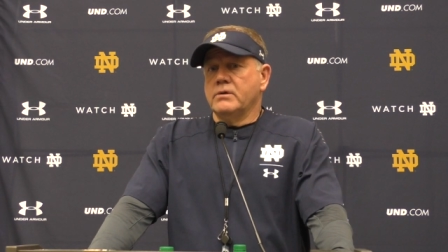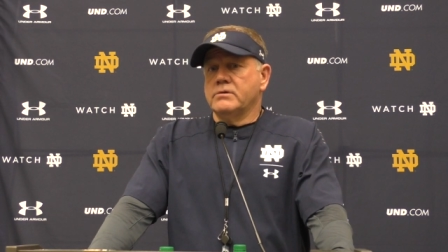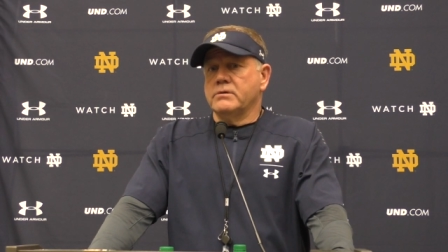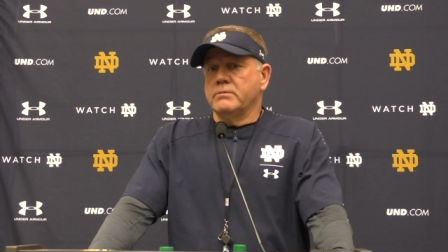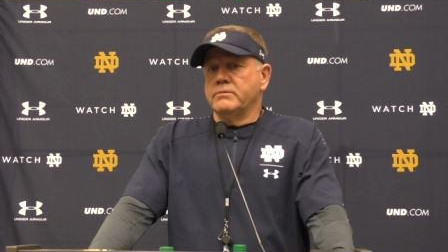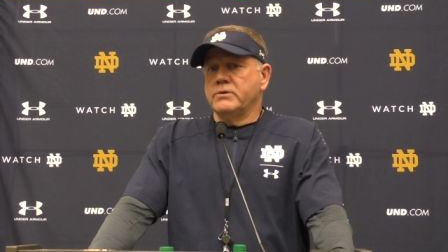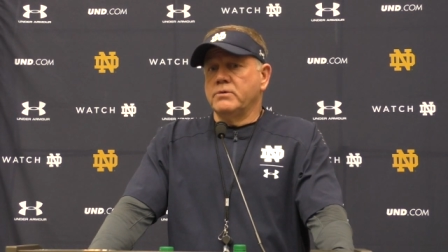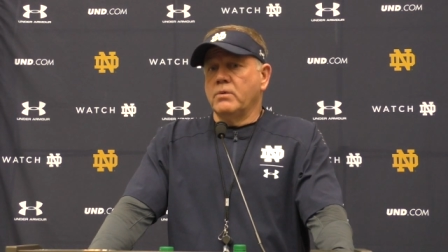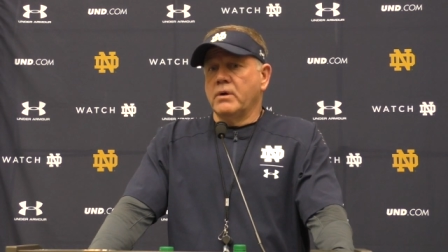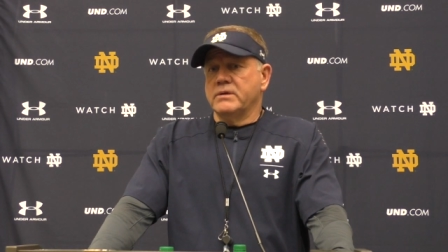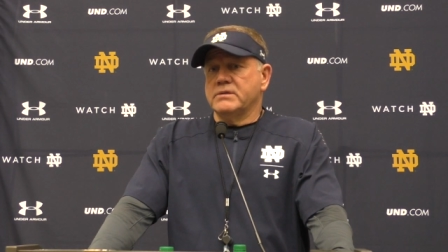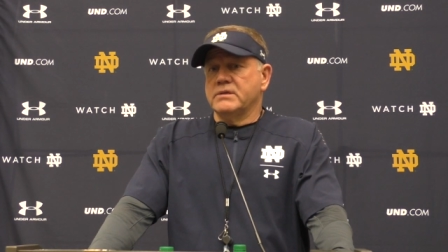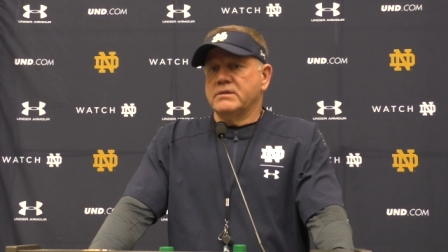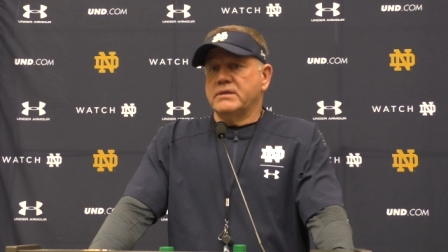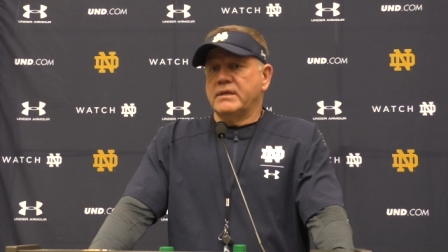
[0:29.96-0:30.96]
some
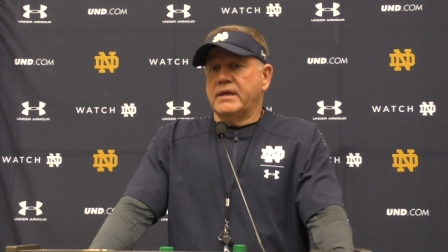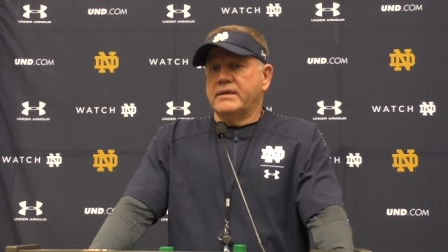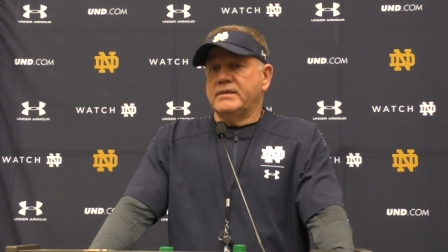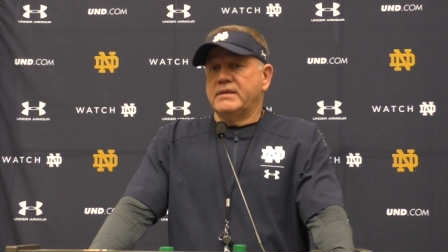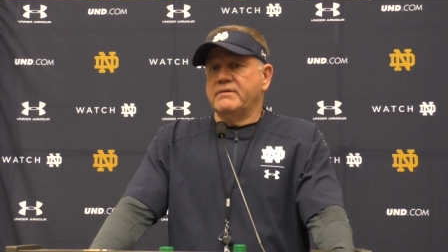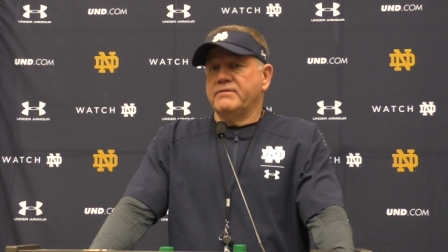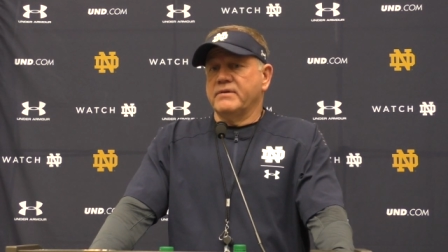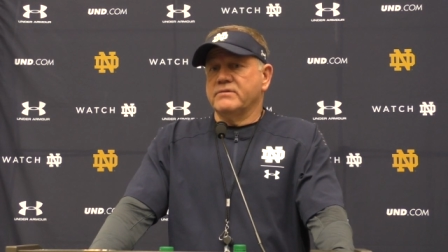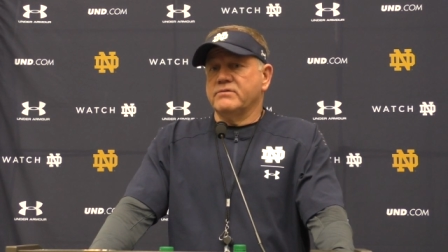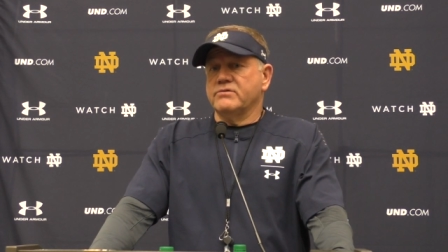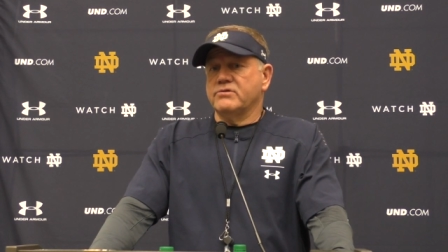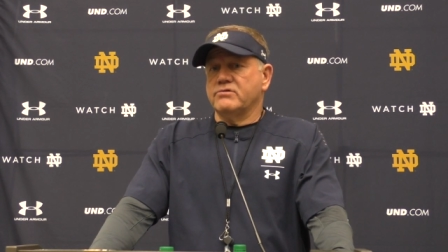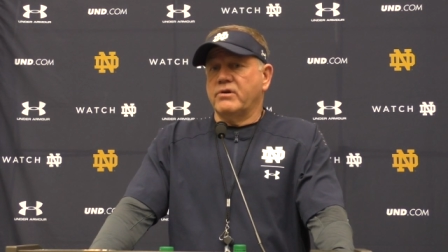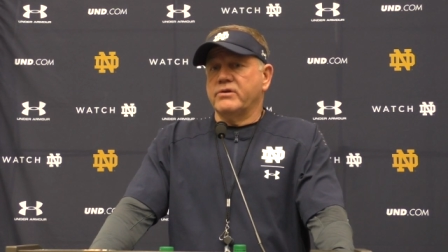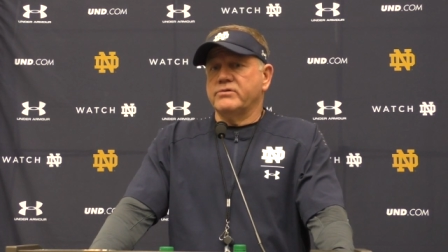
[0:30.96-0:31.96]
nuances to that defensive
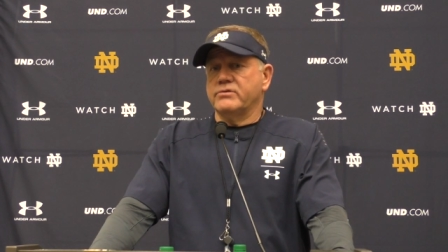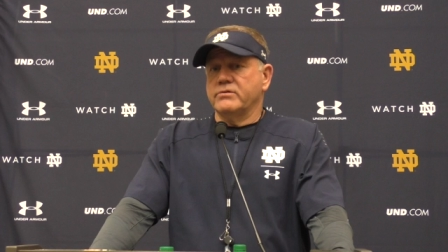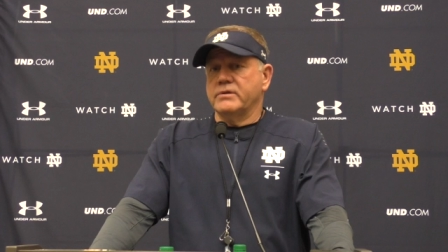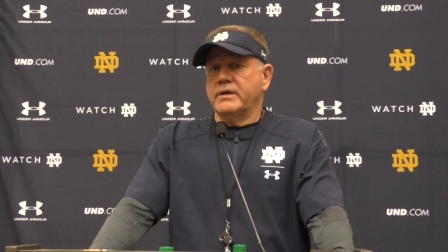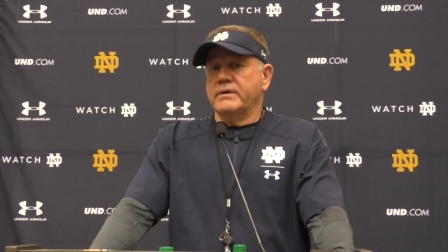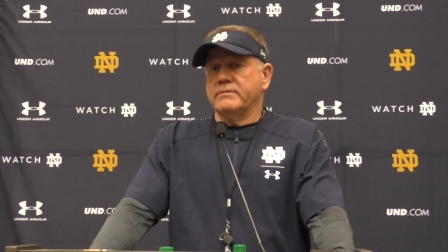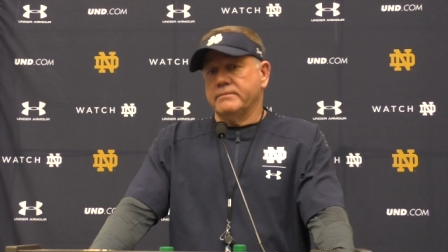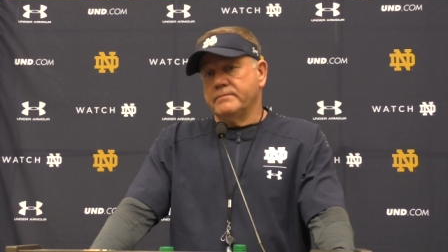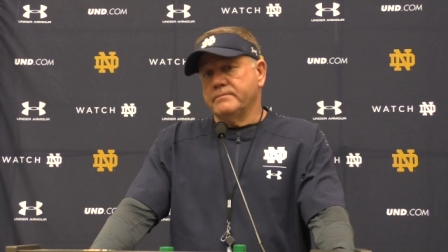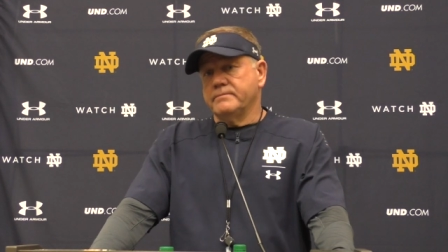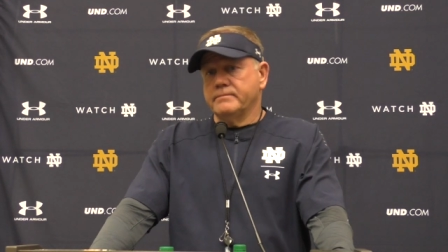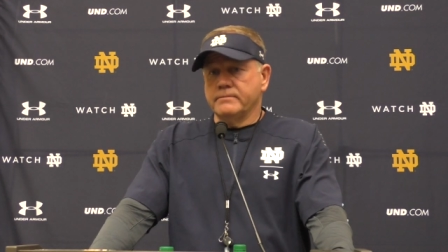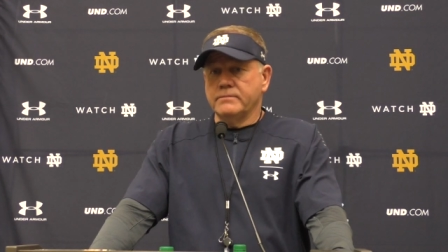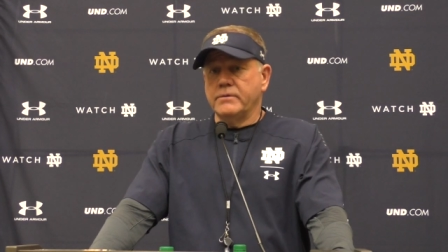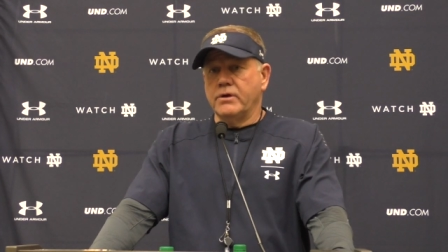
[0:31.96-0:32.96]
structure that
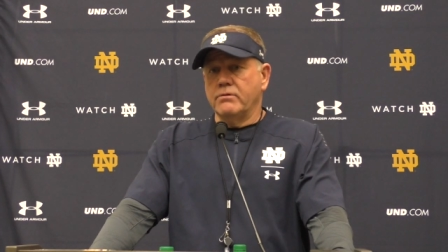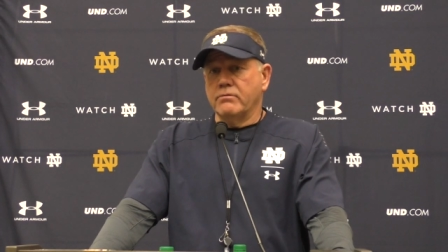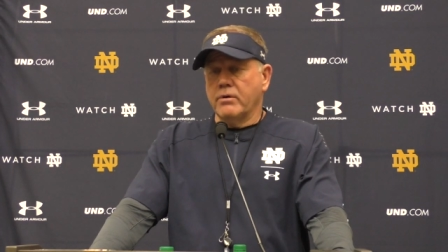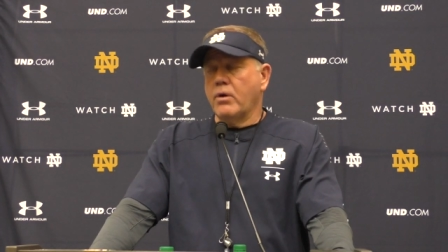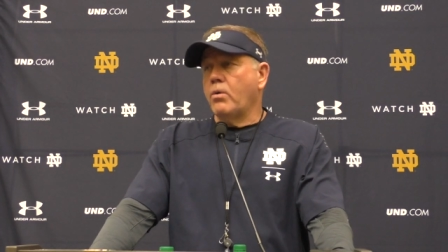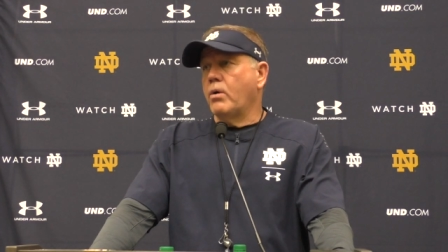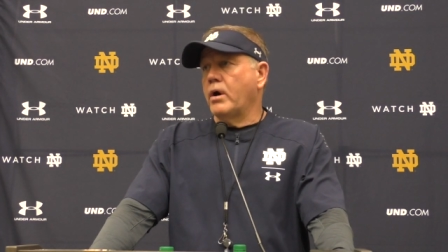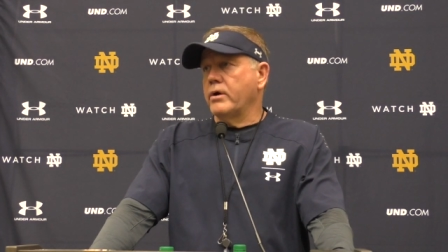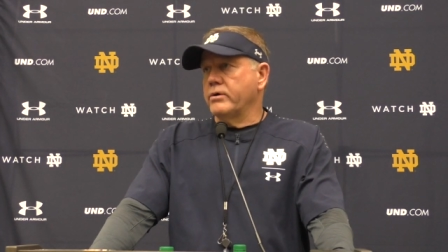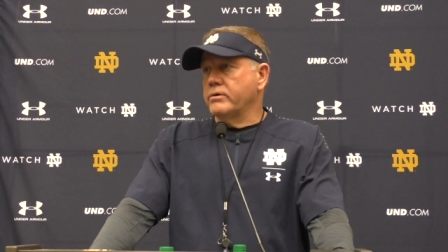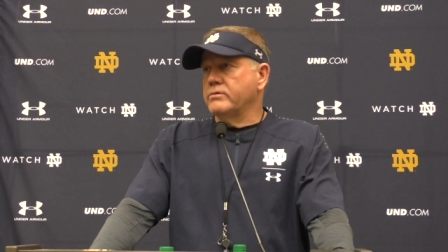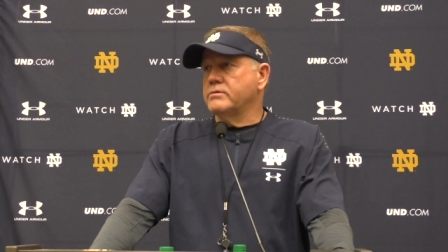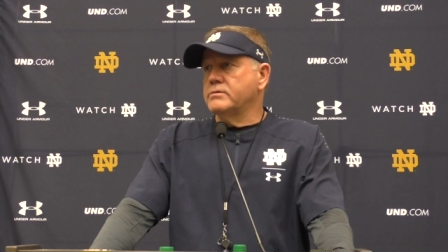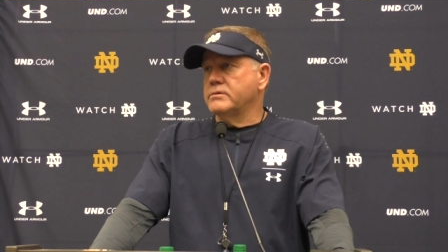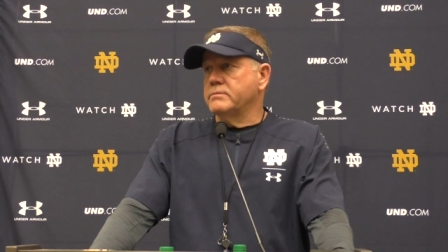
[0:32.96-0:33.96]
you know,
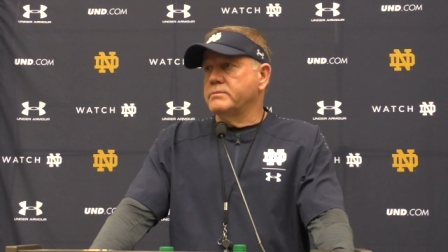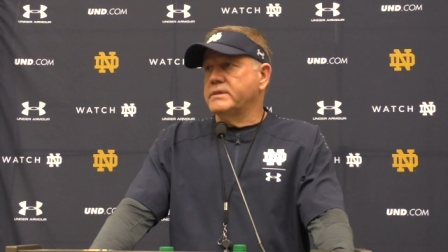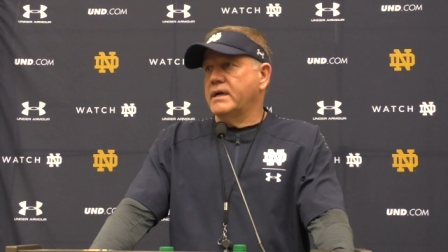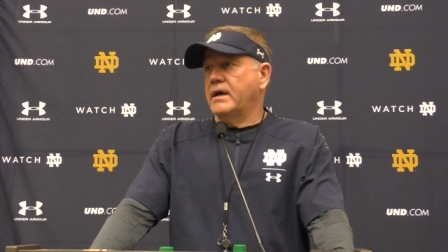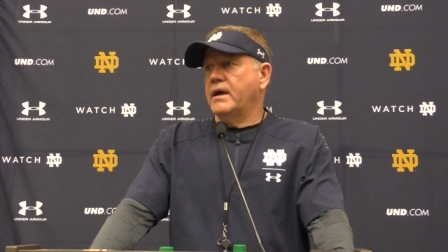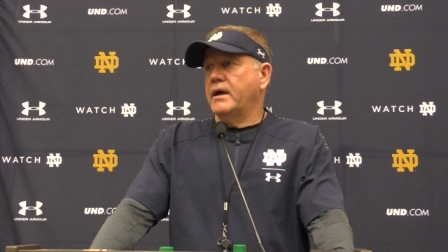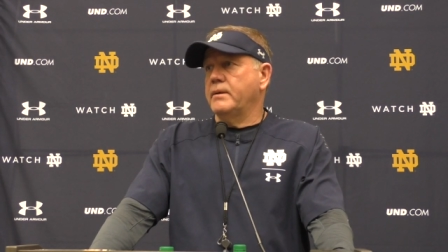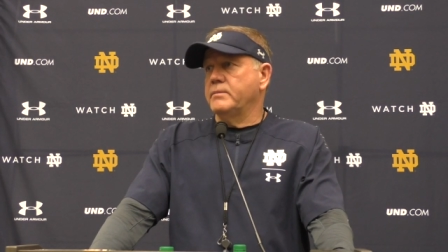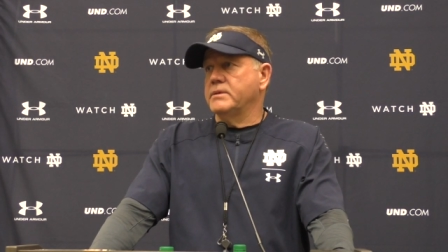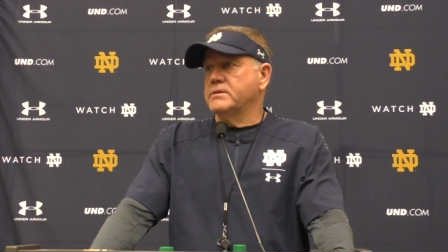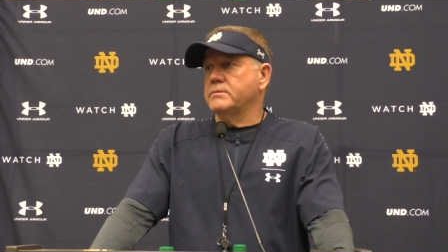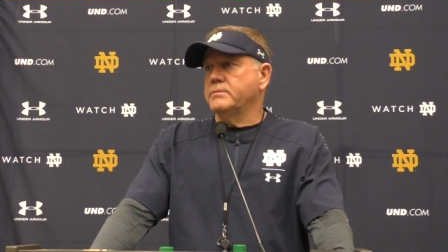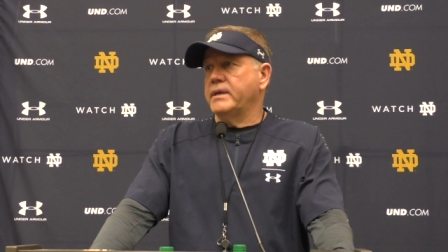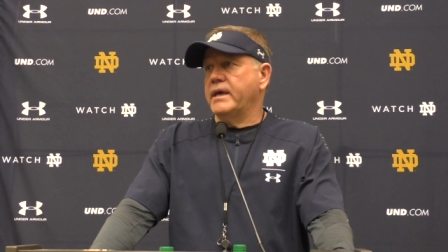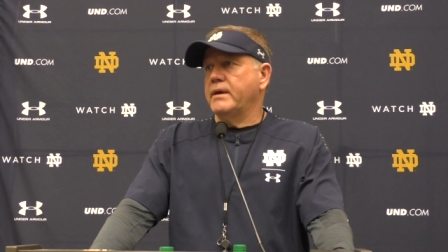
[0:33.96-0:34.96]
require some time and
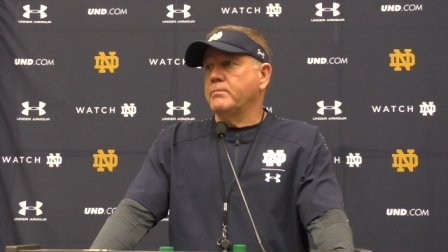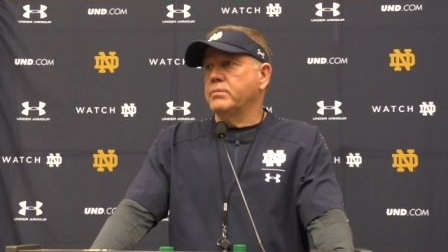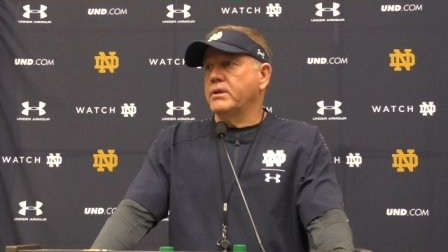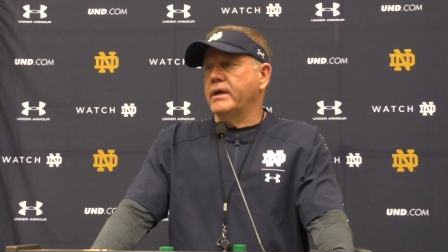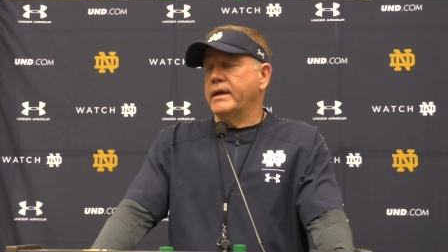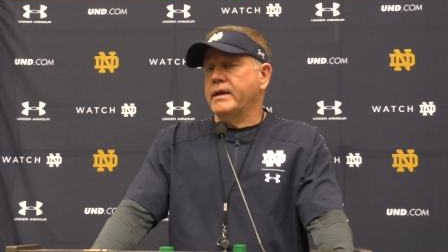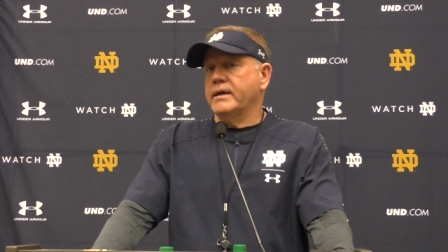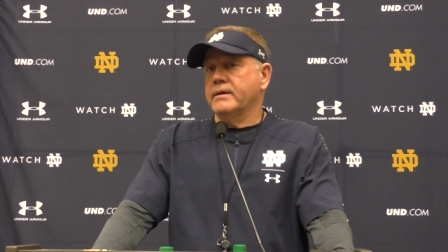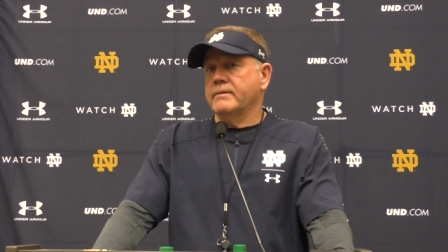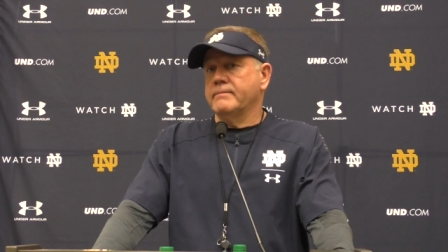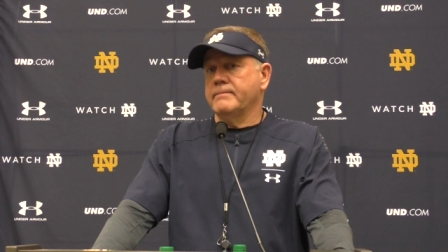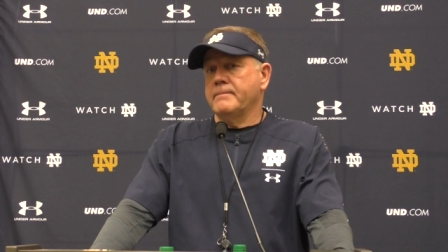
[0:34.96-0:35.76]
some game planning.